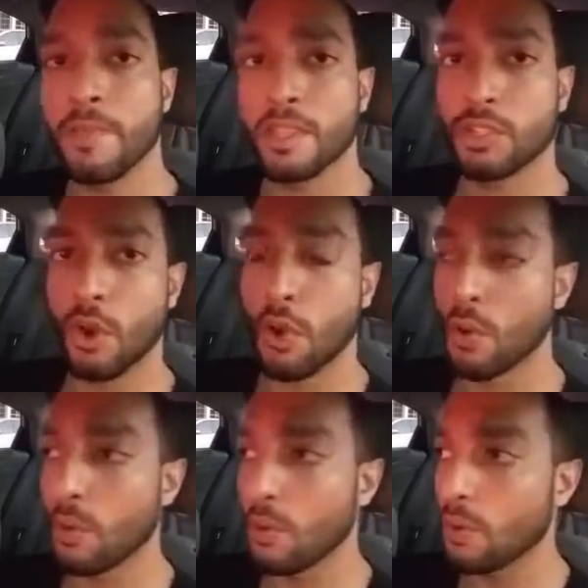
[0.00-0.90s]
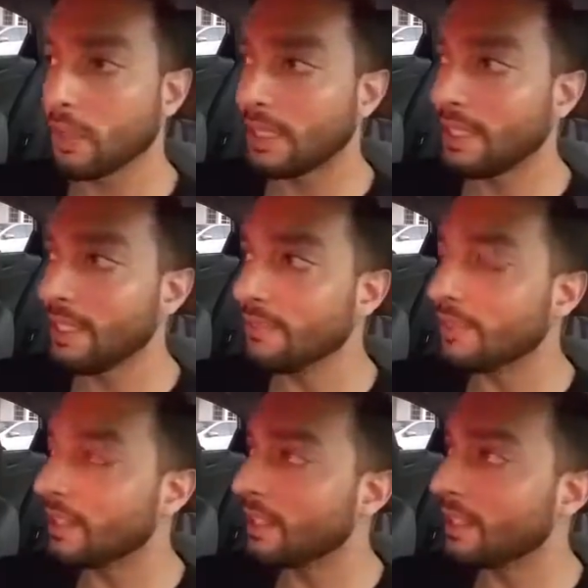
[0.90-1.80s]
So
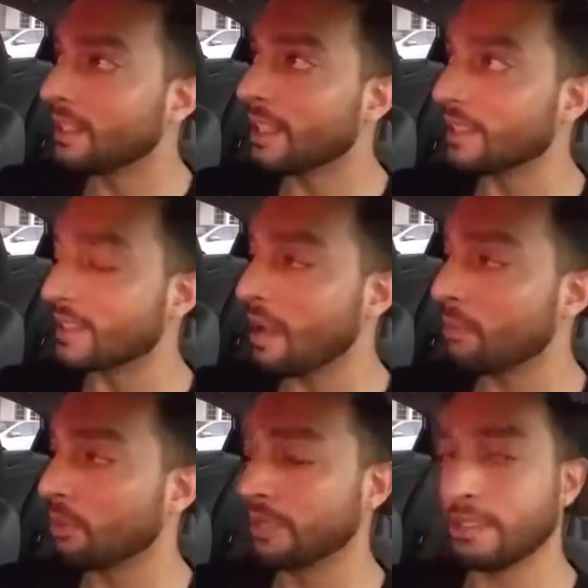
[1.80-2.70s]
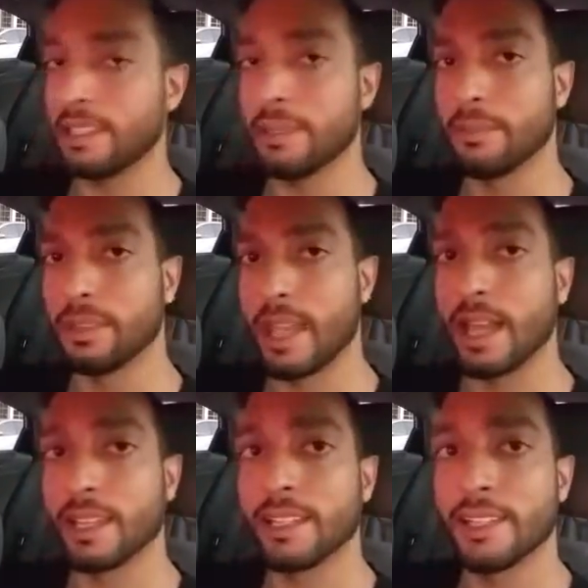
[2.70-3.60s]
even in the example, it seems
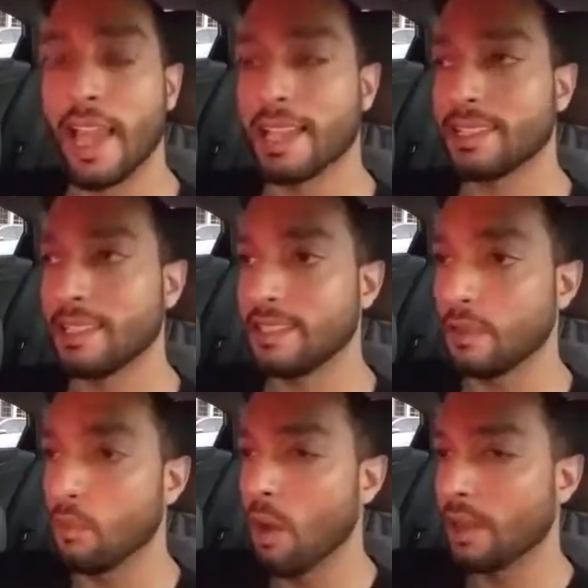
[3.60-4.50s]
that the SEC